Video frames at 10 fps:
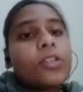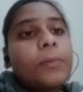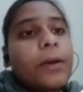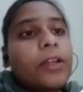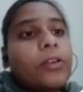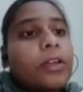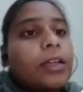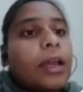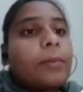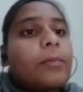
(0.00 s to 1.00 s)

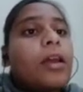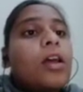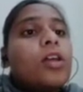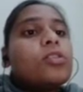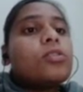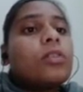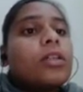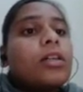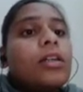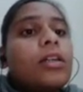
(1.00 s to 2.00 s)
concentration, the unit of
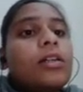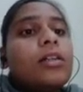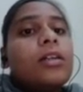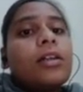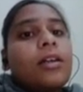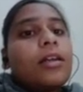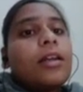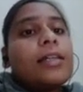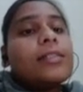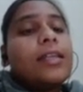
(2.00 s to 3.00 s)
concentration is given
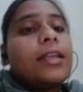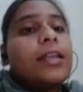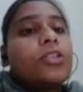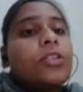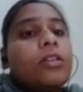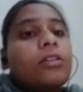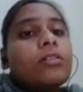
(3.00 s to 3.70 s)
as mole per liter